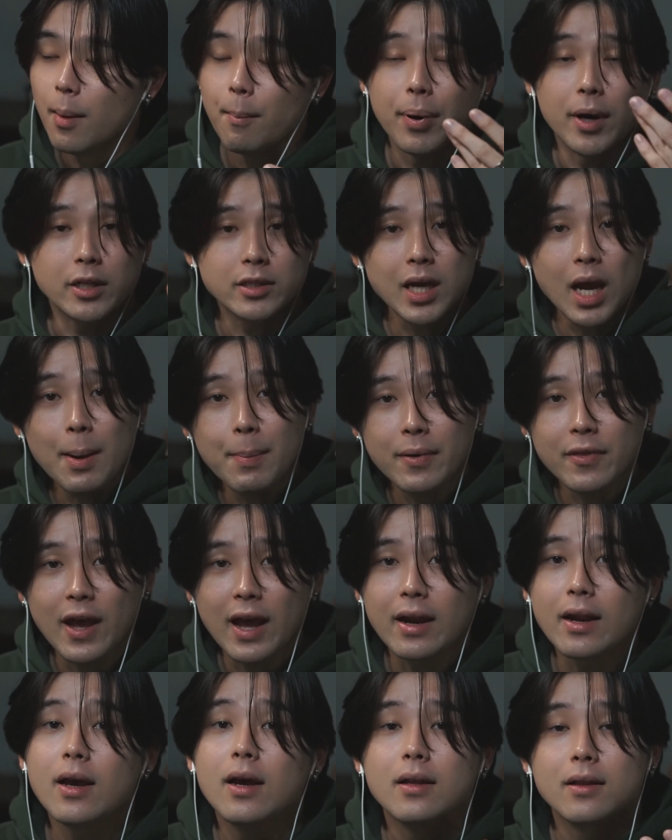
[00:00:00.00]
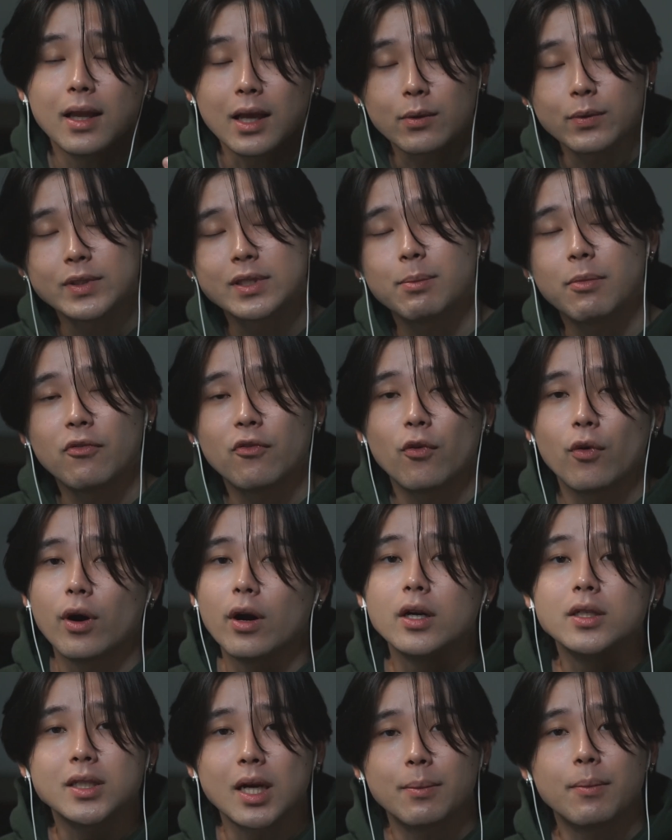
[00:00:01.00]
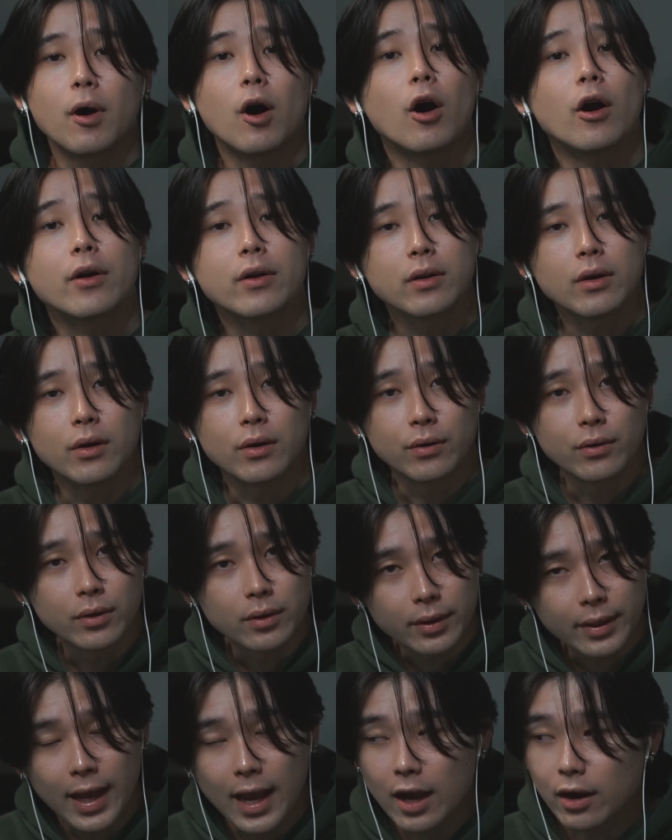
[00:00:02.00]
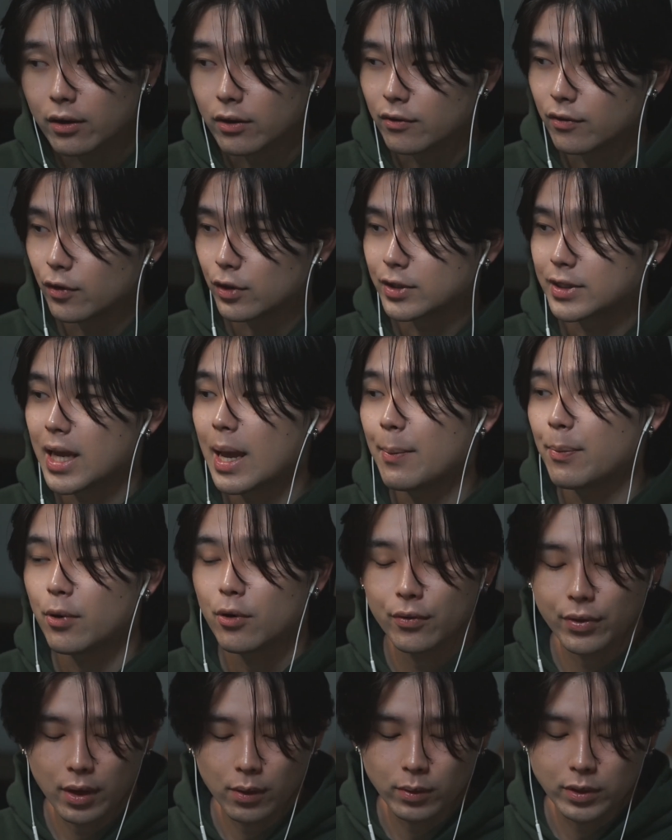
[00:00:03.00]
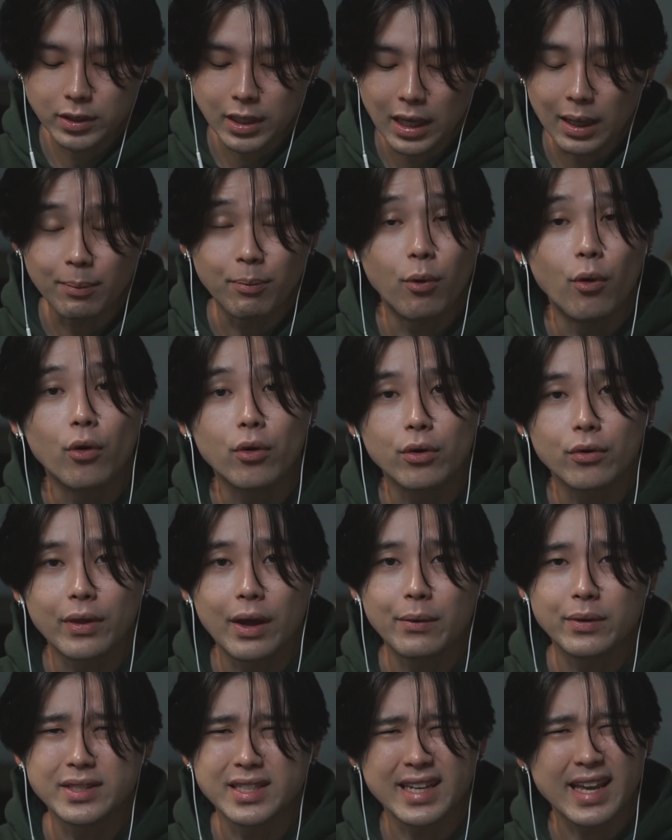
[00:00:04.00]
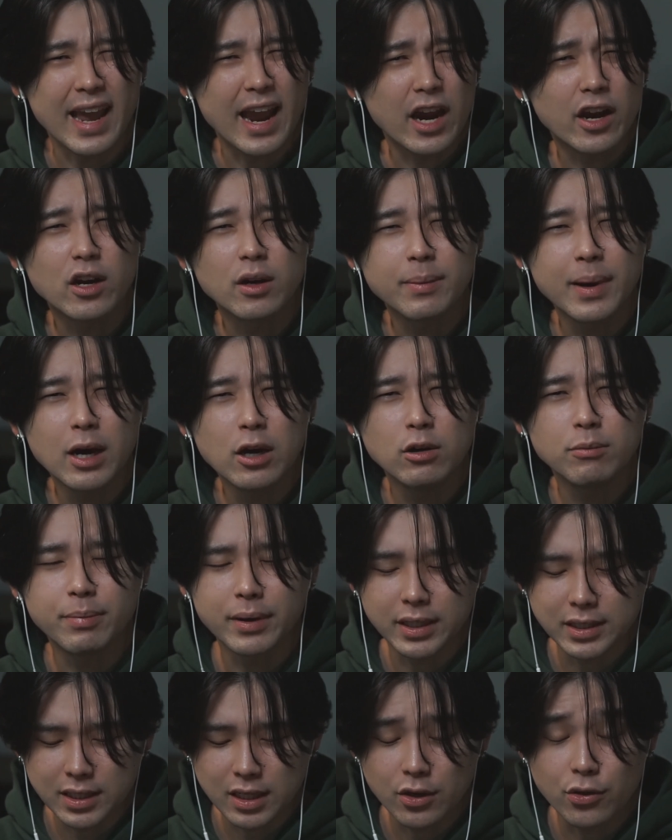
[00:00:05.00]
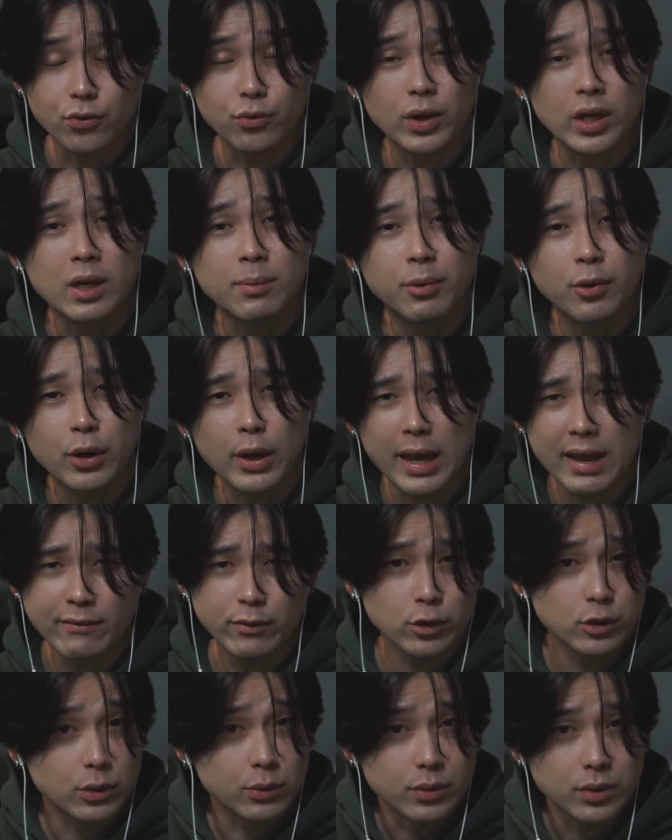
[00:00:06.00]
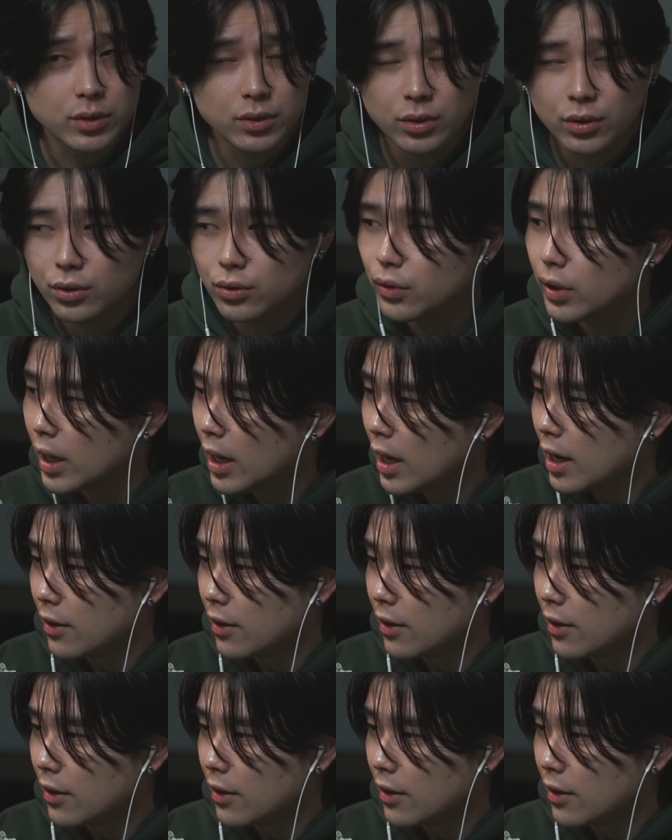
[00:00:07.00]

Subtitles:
But on top of that, like we said before, some are toned down. For example, there was a portal that was like Iron Mount, but instead of 3 component anvils, it was 2.